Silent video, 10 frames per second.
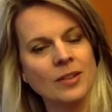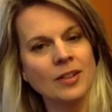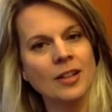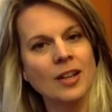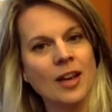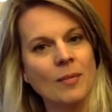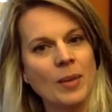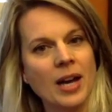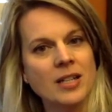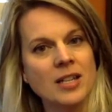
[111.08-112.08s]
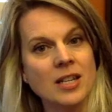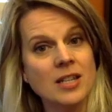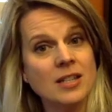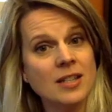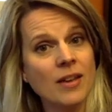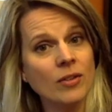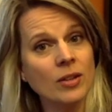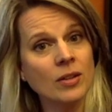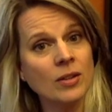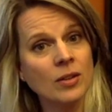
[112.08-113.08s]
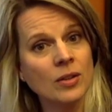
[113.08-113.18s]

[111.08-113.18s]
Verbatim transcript: and back to E7,